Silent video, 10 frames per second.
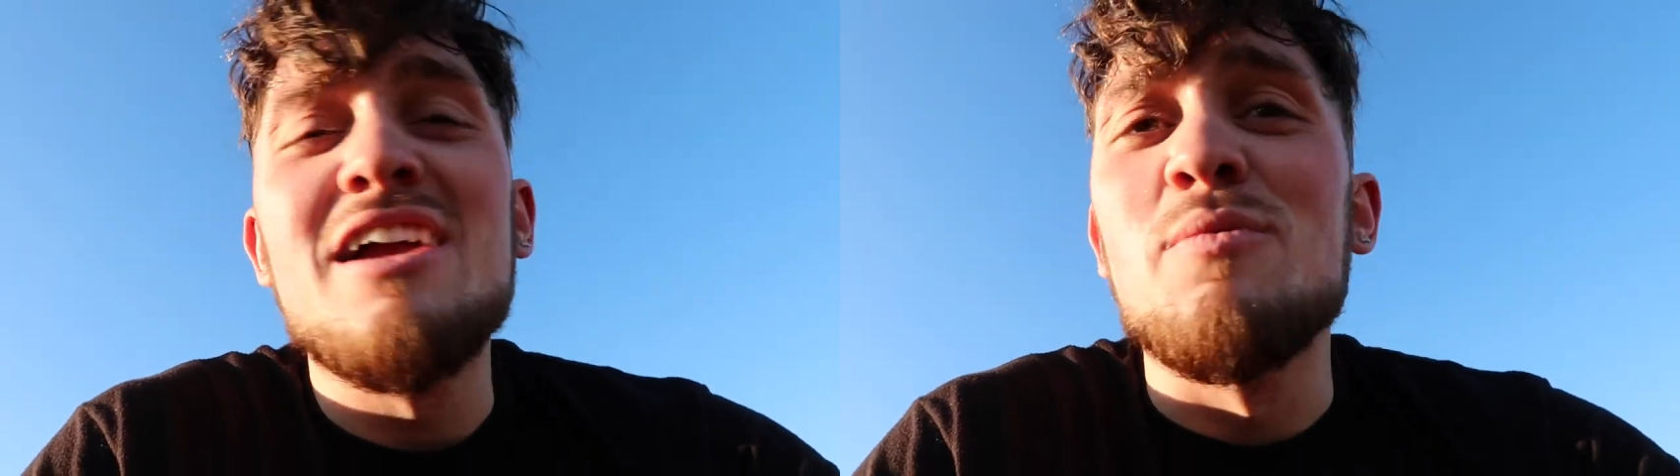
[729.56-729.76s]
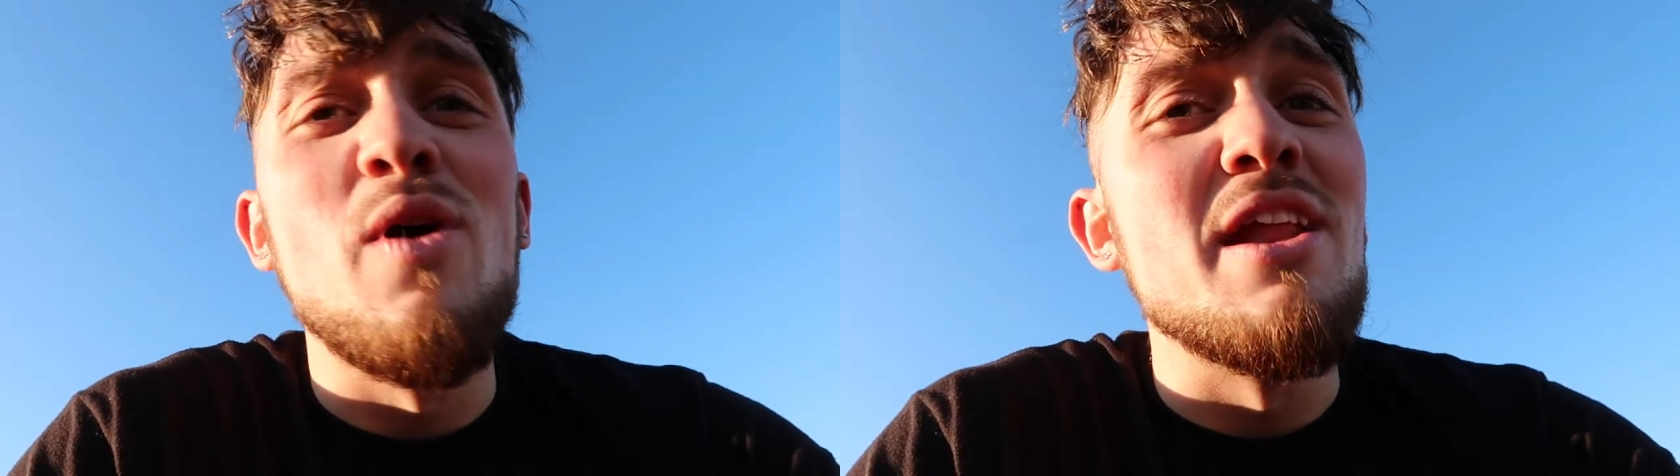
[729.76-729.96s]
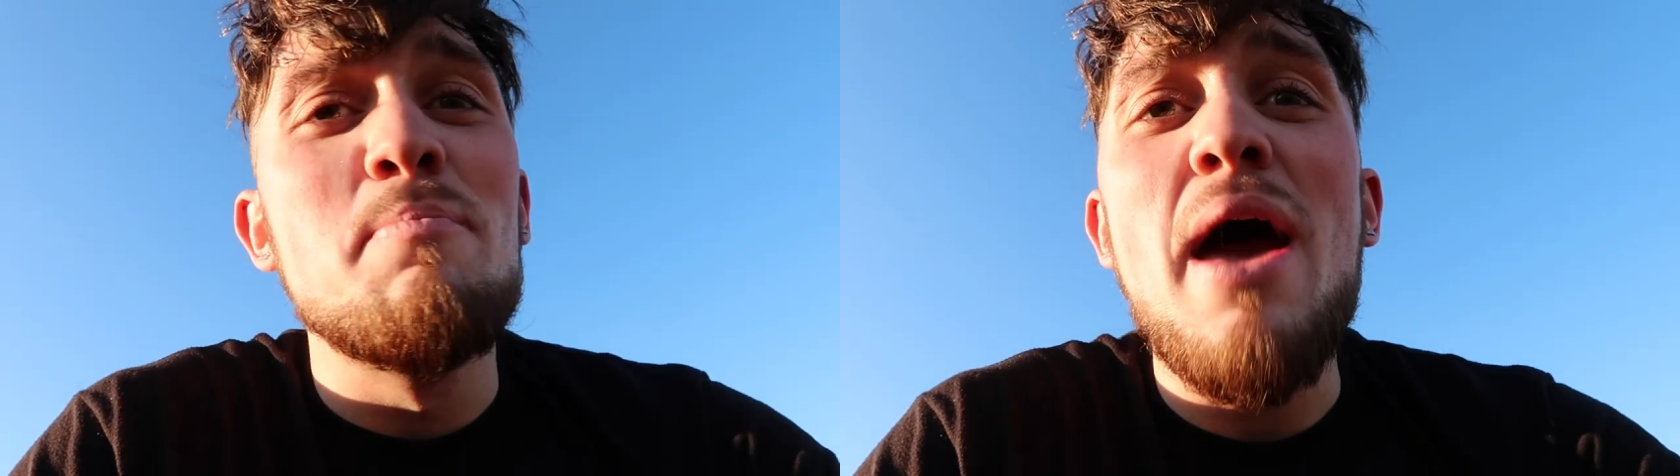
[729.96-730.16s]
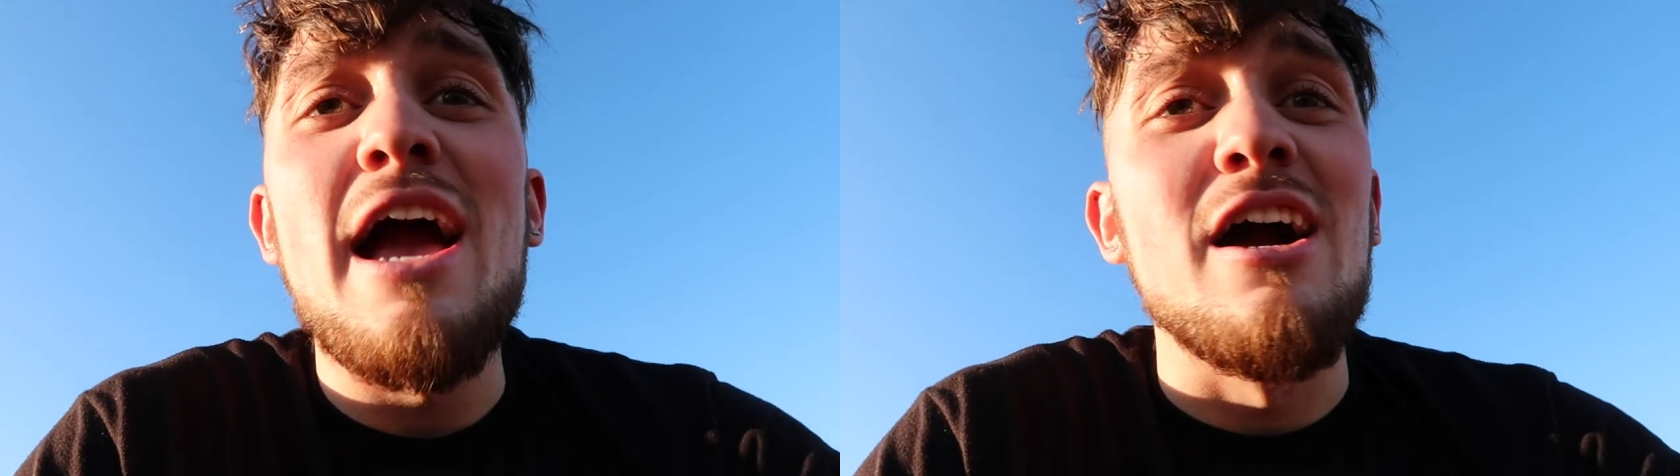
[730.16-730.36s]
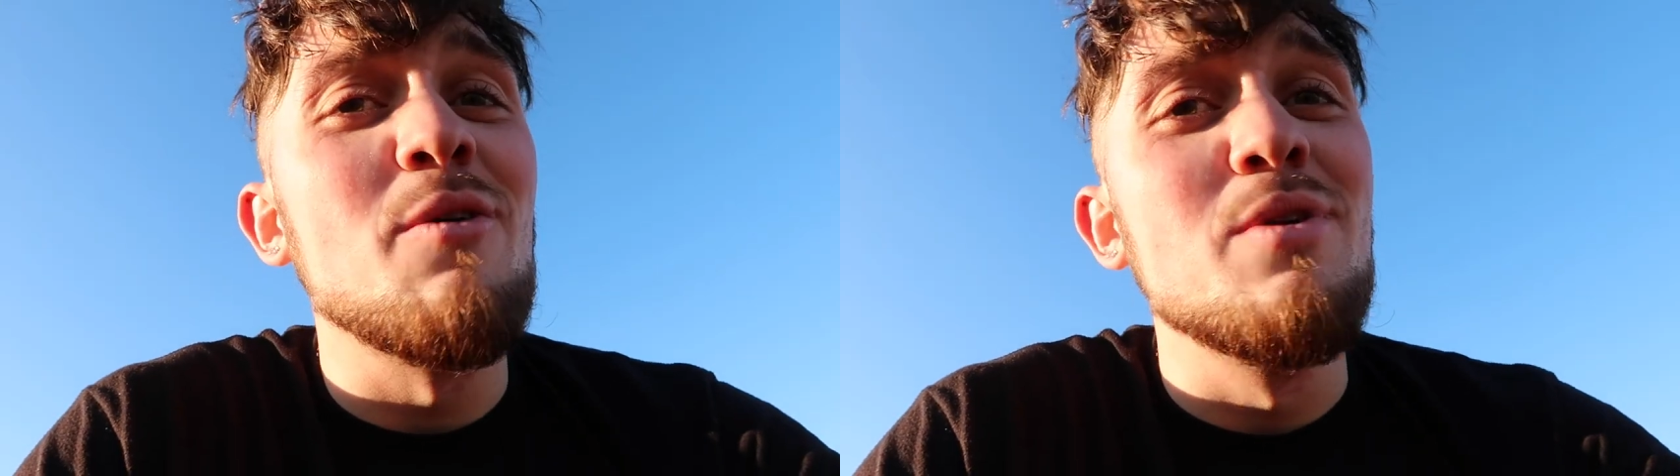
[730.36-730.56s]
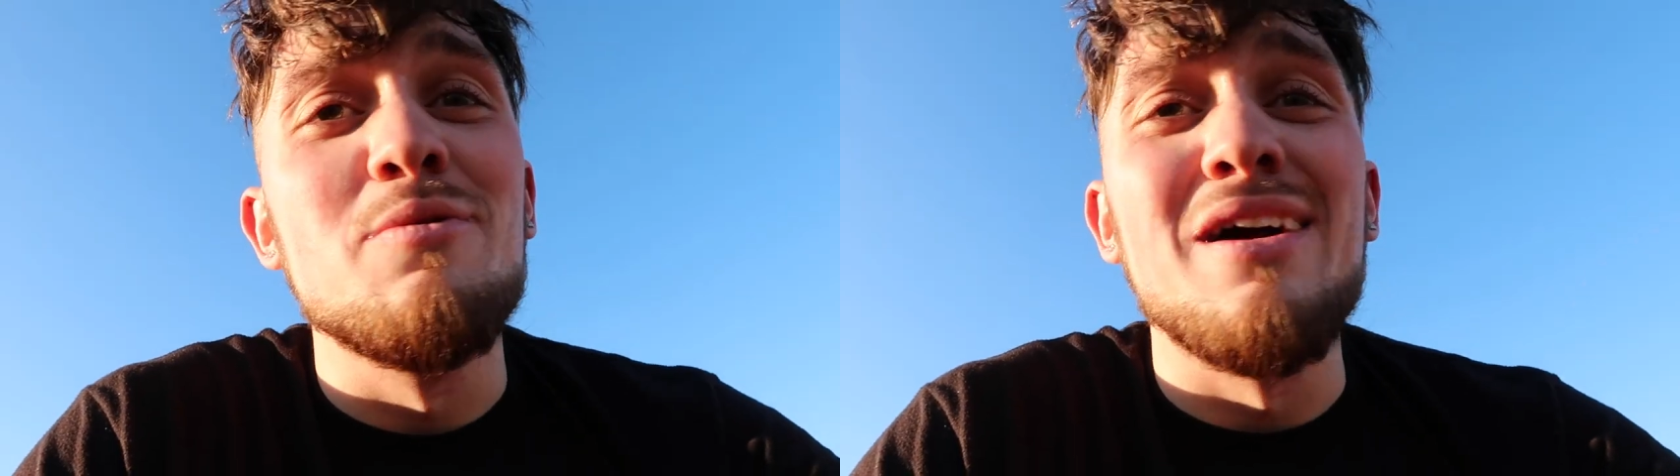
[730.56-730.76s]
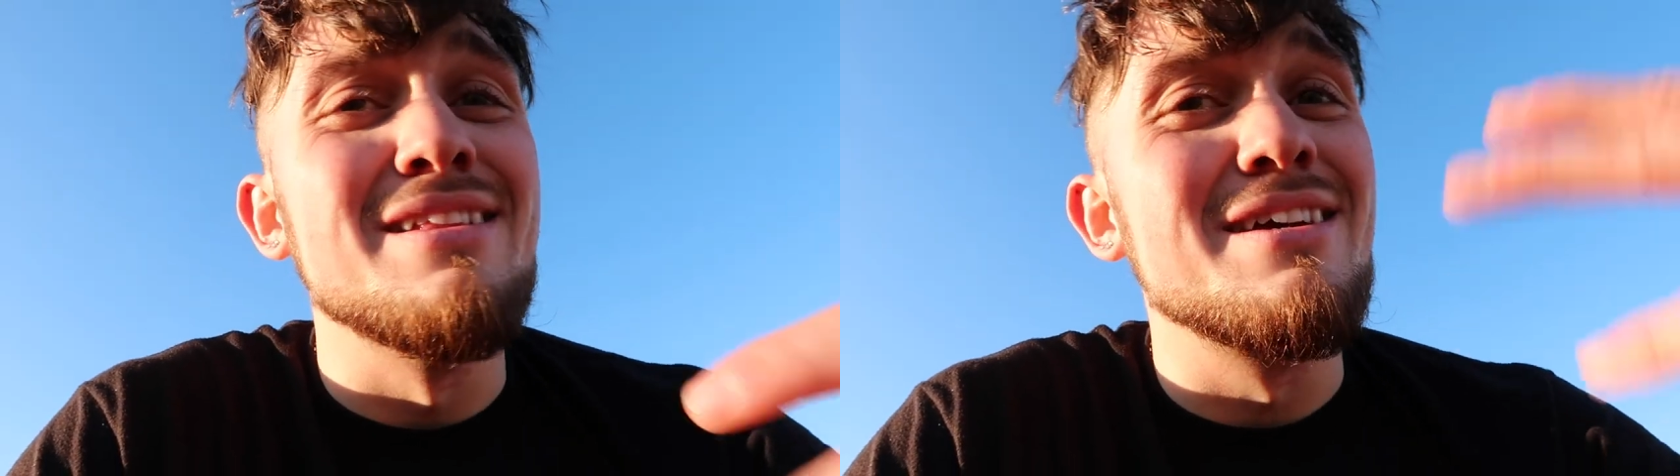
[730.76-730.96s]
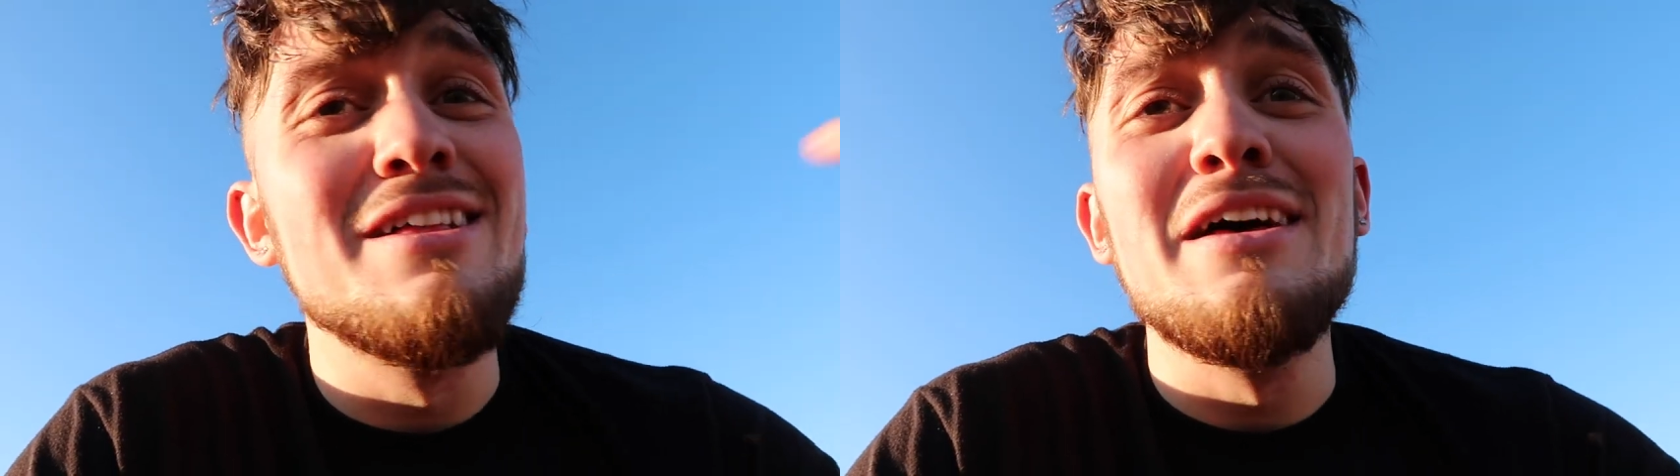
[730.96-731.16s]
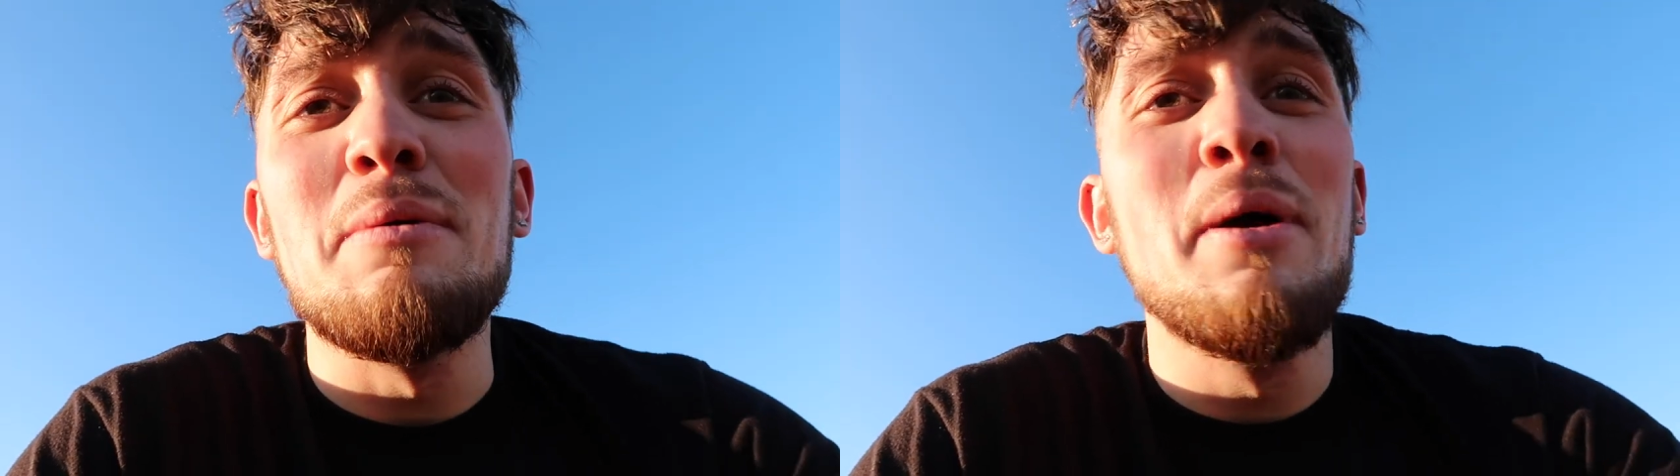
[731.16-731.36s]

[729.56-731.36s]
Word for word: I can run it back. I'll rerun the clip.